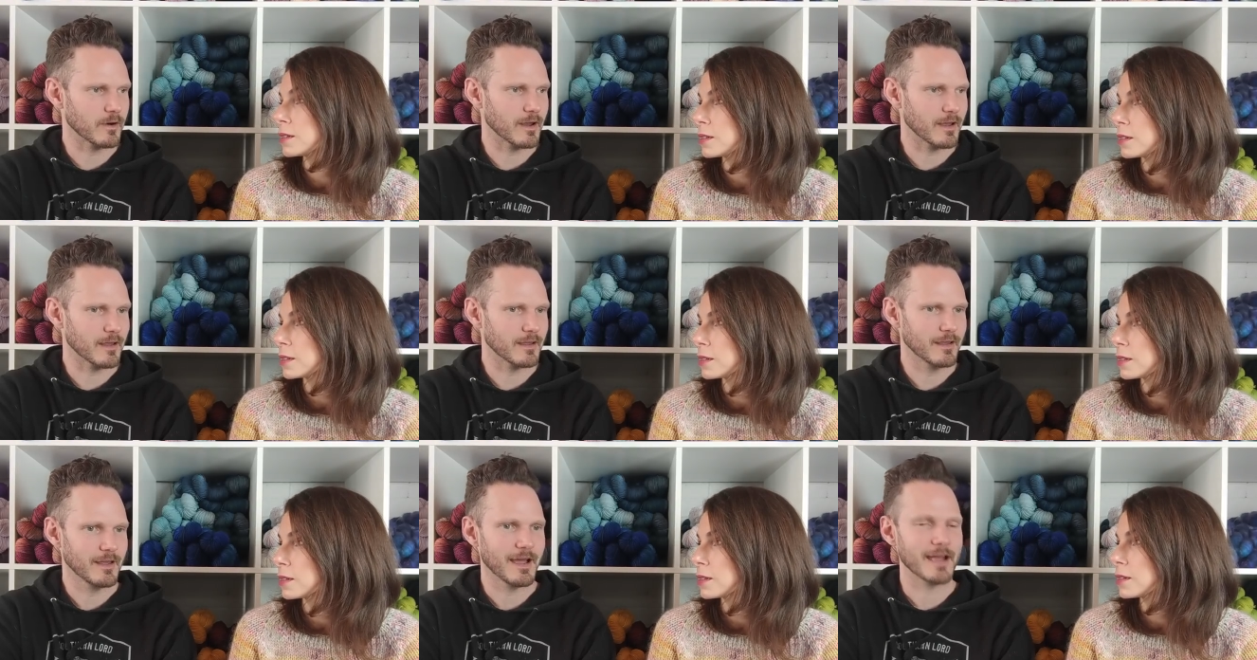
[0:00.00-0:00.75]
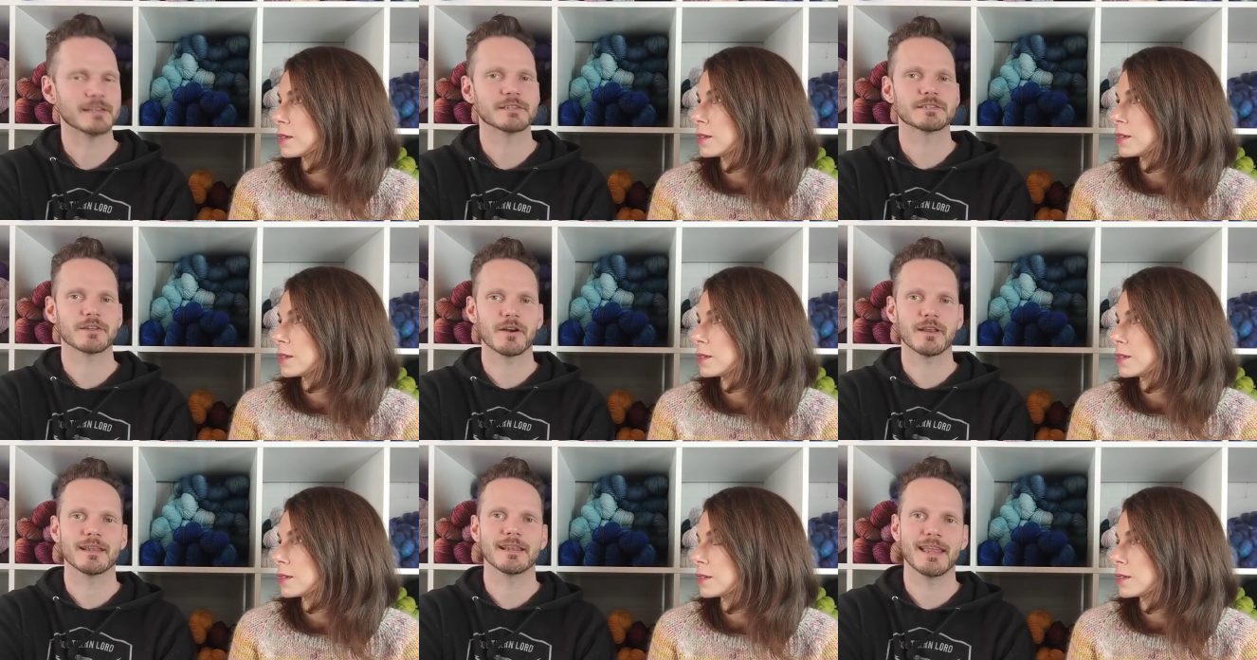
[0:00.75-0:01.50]
Speaker 1: for. Uh, I had to
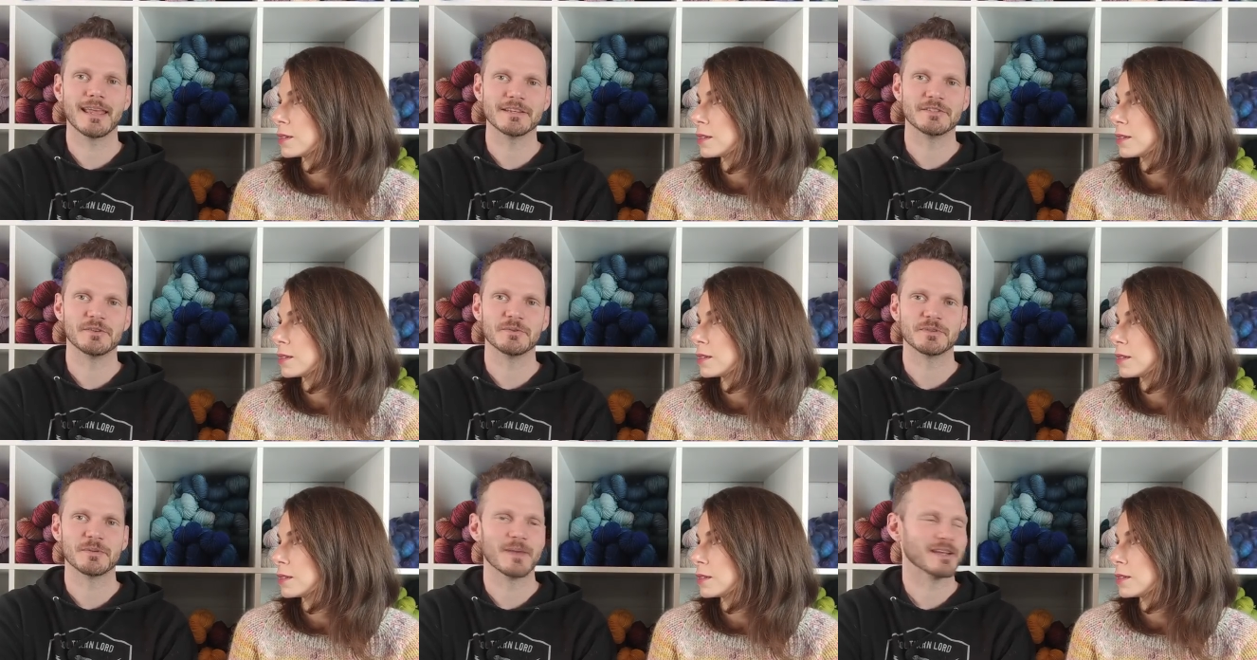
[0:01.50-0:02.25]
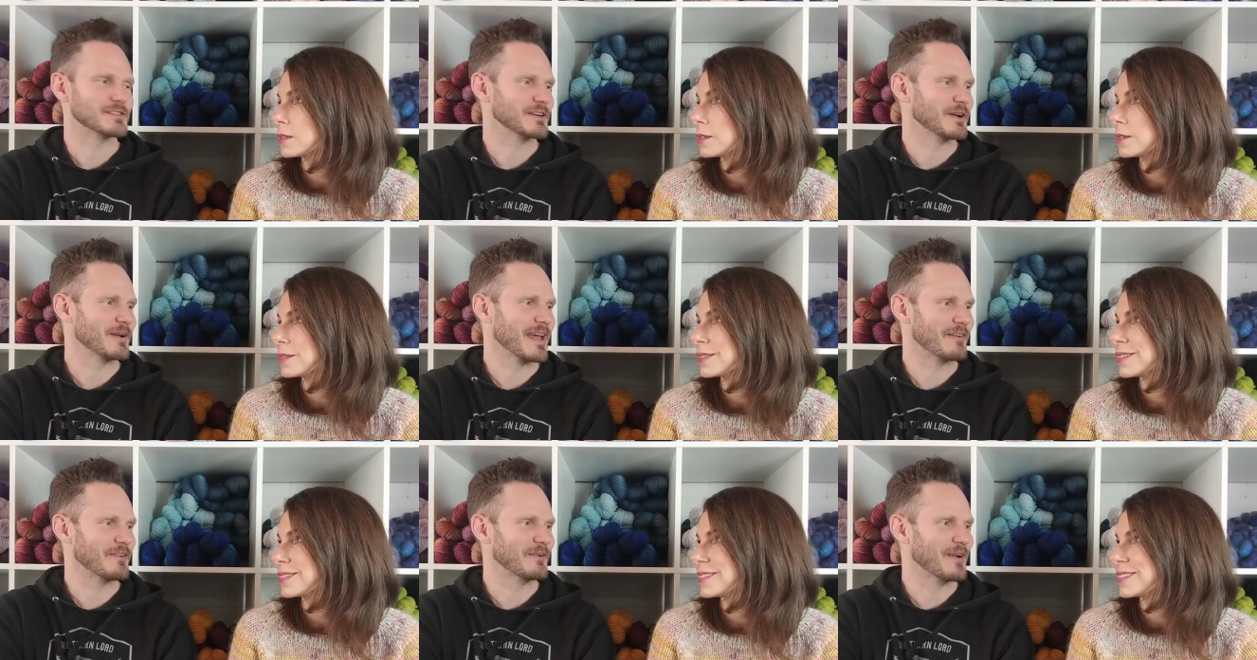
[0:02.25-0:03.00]
start it in late June to make sure I would
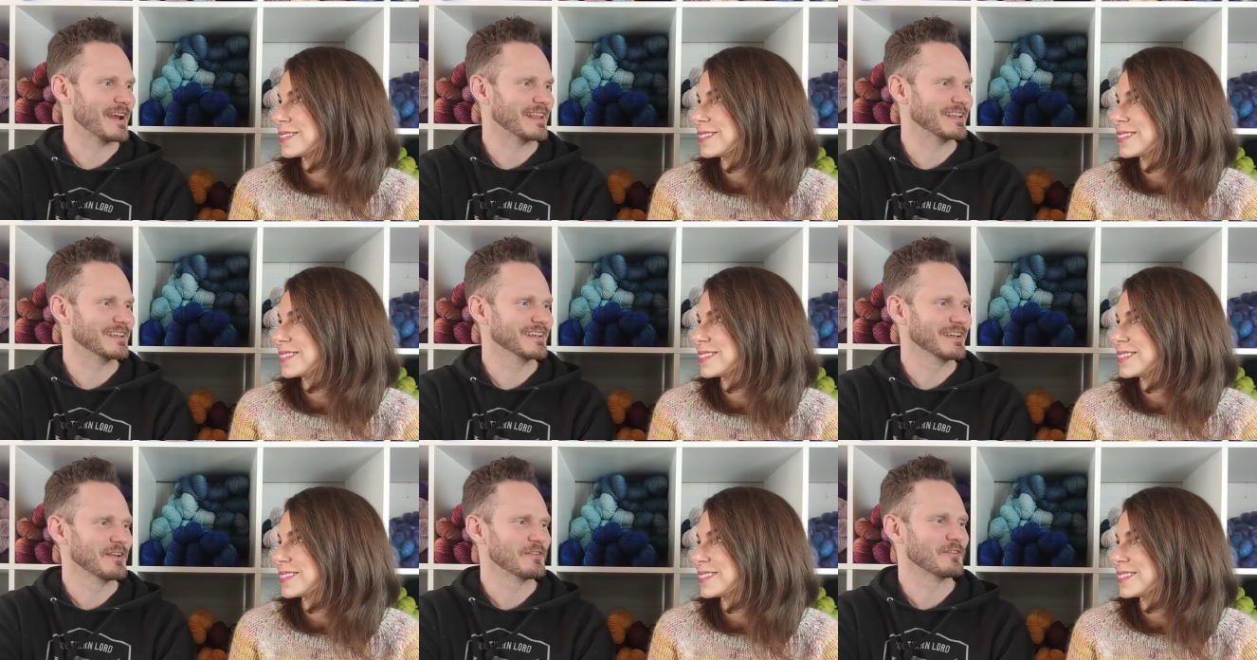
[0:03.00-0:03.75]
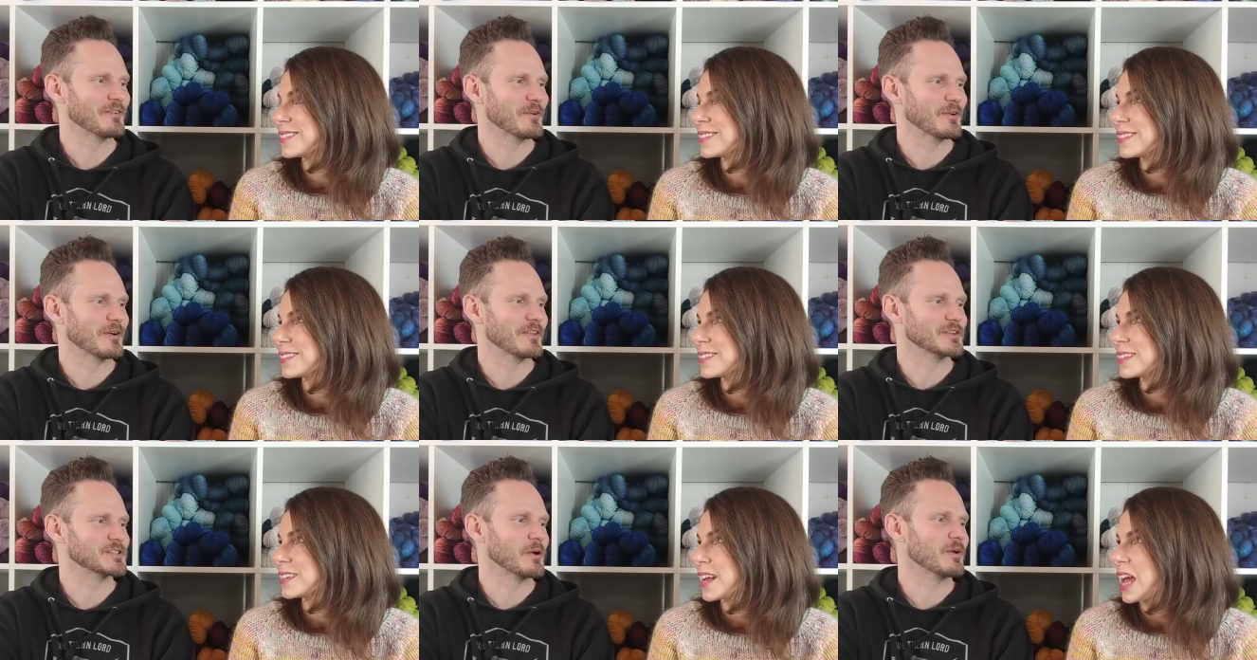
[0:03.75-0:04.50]
have it ready for
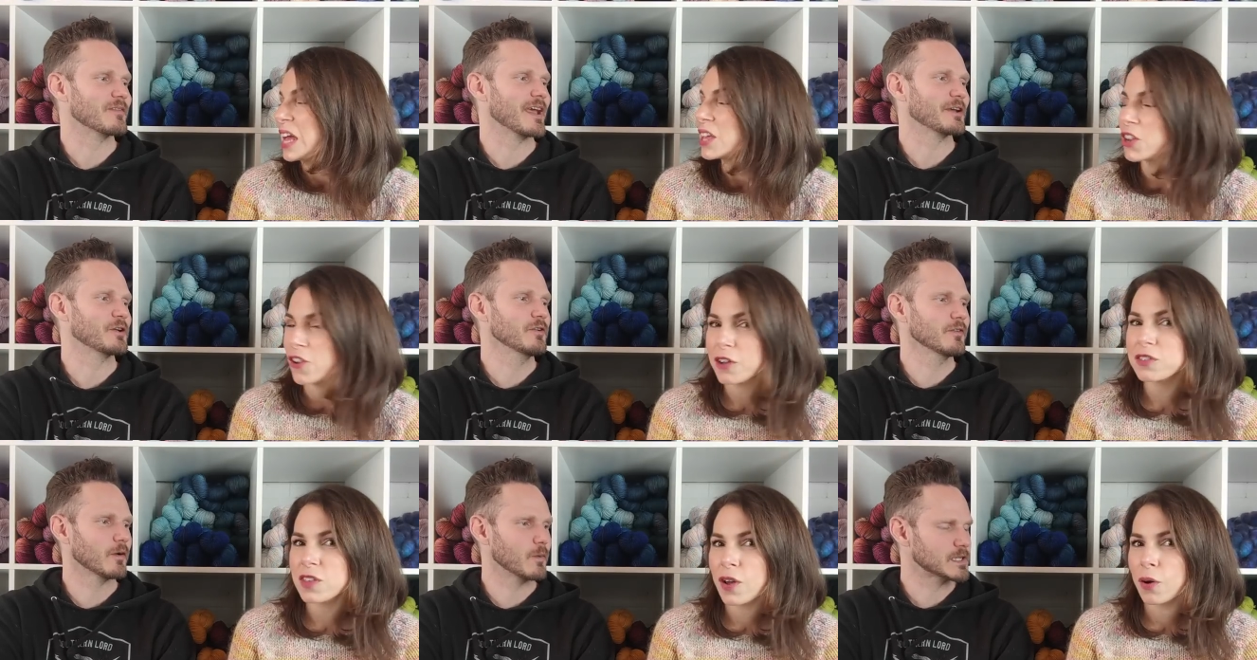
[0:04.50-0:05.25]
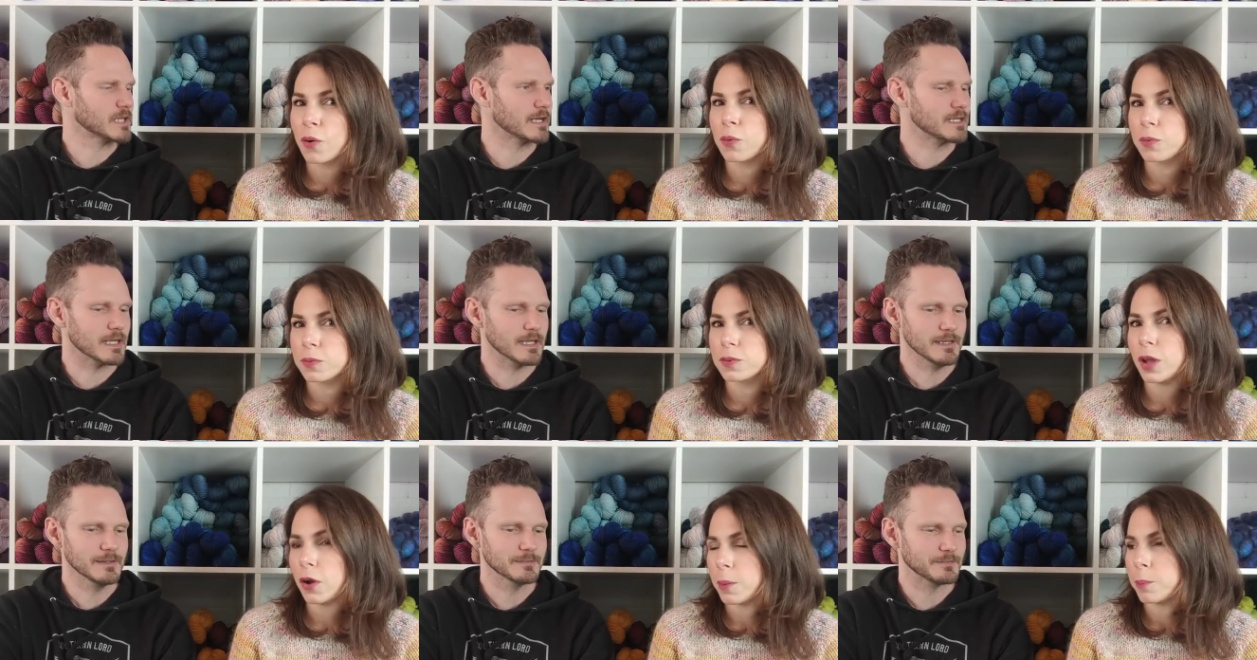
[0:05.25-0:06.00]
the show in Vancouver, also, which I
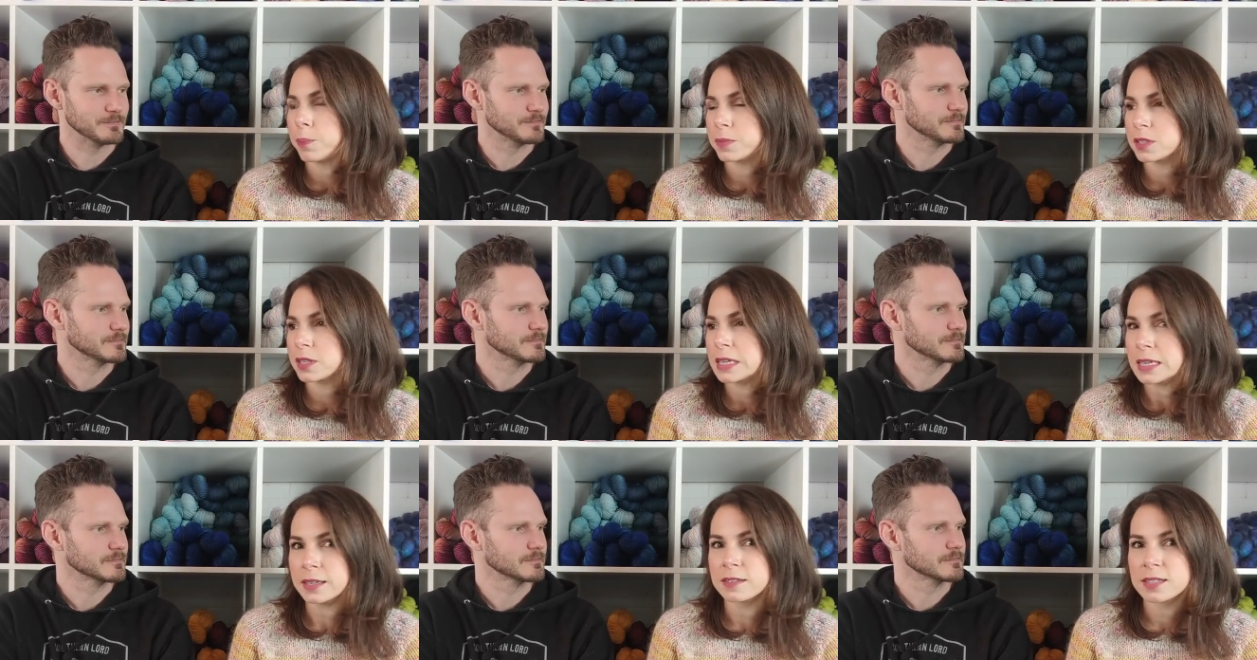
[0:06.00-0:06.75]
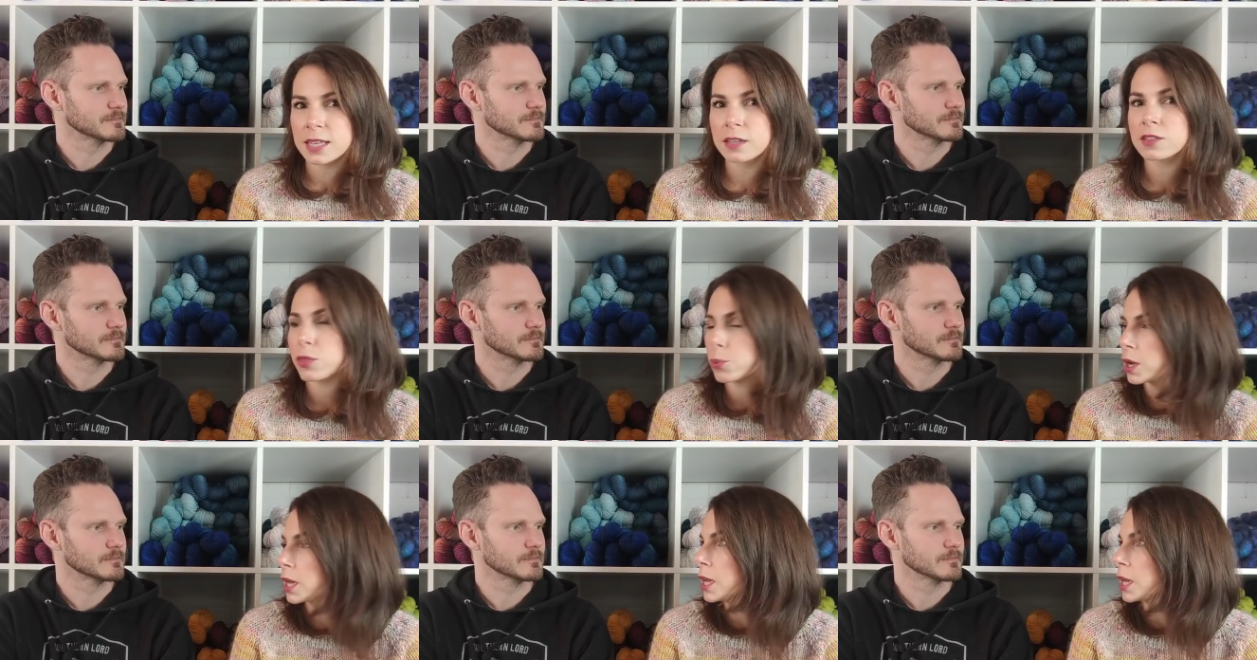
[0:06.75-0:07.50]
did.
Speaker 2: You're he's six
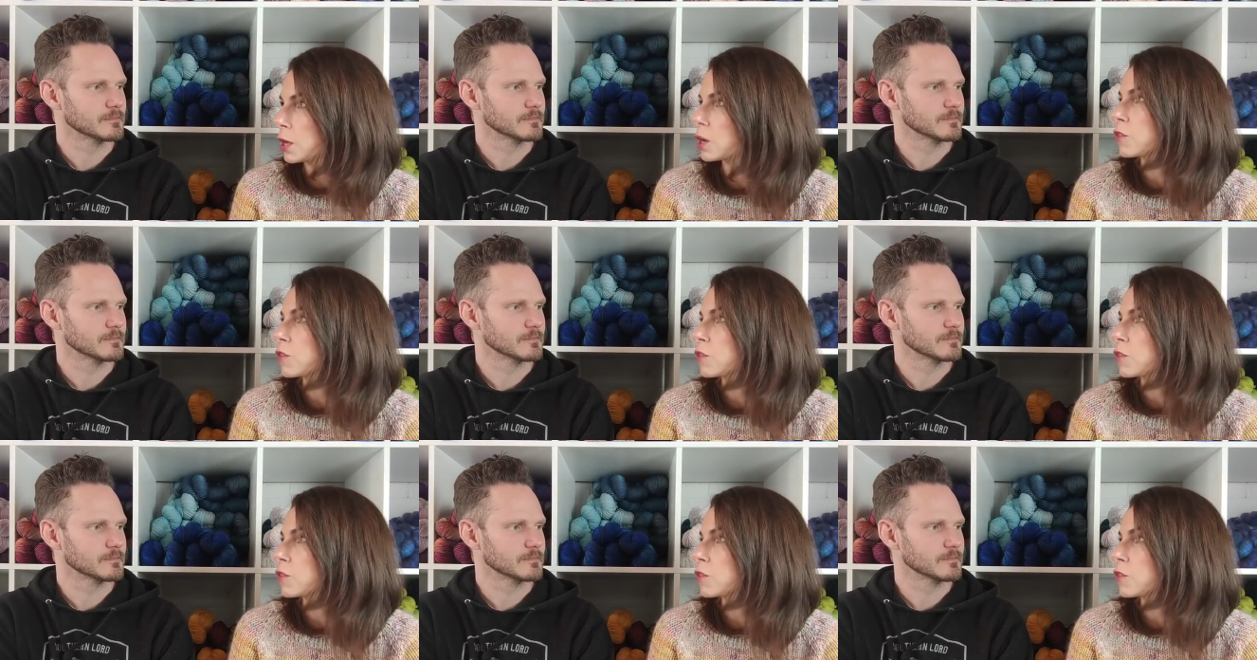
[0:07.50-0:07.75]
three.